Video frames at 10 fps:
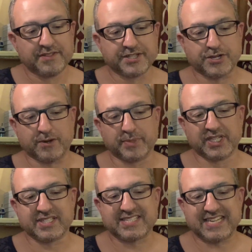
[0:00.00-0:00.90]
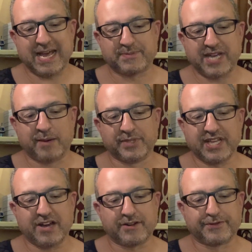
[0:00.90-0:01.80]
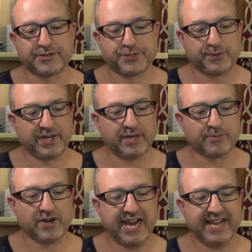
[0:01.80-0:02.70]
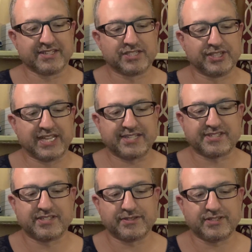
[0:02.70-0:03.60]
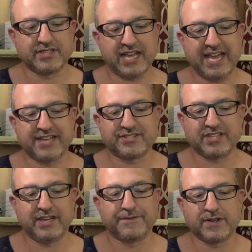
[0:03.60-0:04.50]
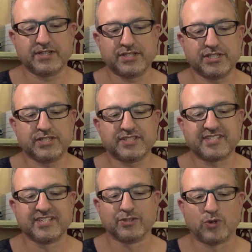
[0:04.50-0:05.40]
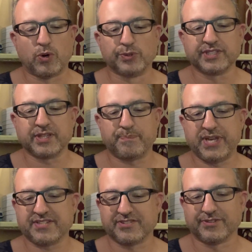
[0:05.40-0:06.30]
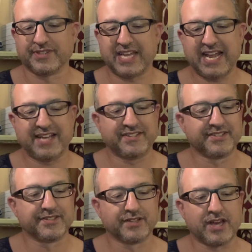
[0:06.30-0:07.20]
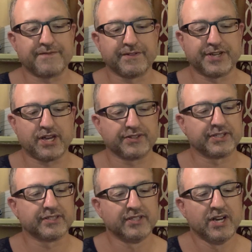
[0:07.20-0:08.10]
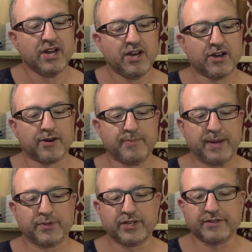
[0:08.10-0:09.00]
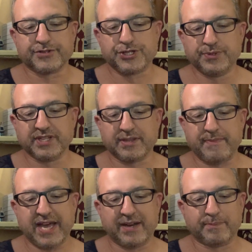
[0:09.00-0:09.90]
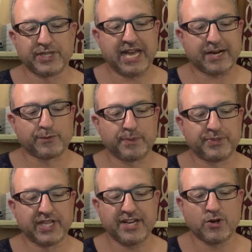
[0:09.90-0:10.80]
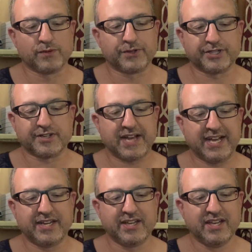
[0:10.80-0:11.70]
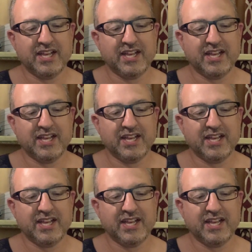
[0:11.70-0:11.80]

The turbulence snapped Emily out of her dream. Her hand clenched as if still holding the pistol that ended the life of another. Her memory of shooting the man in black replayed over in her head.